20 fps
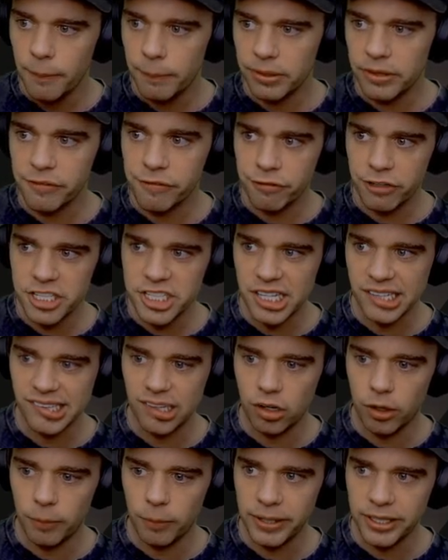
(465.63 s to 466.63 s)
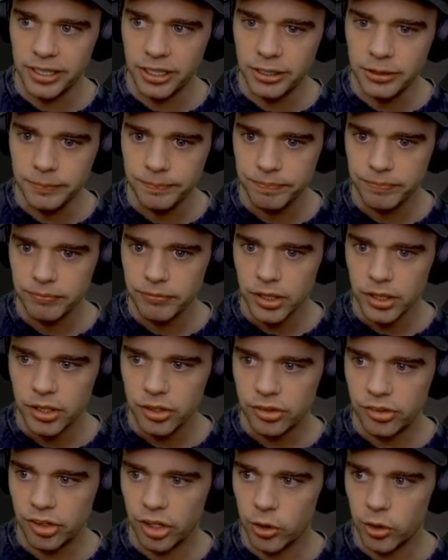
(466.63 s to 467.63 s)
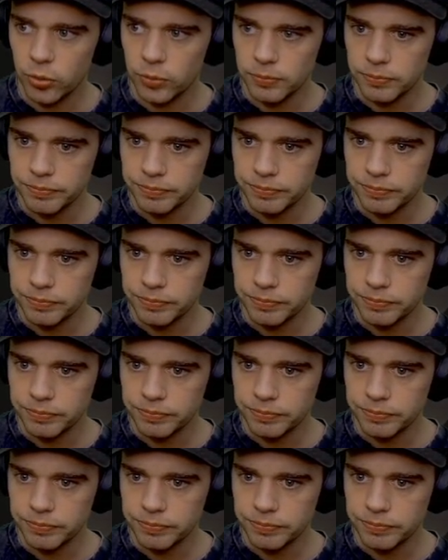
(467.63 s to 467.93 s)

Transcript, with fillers: but the fridge has a lot bigger. So